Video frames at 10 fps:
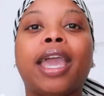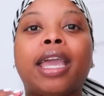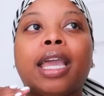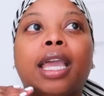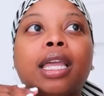
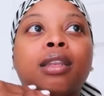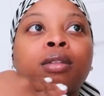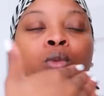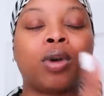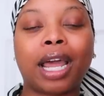
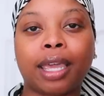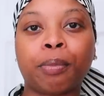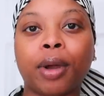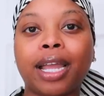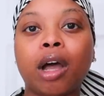And when I
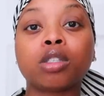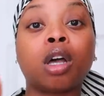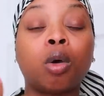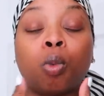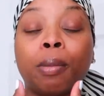get
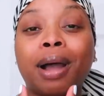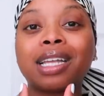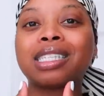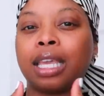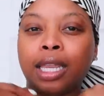breakouts with
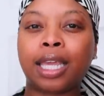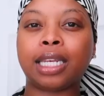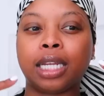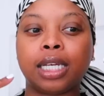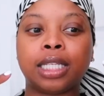my skin,
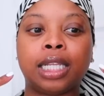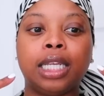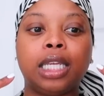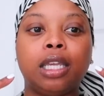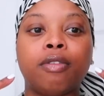it does
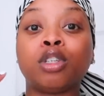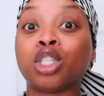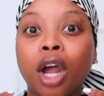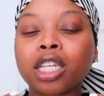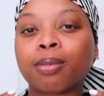
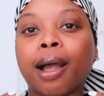leave dark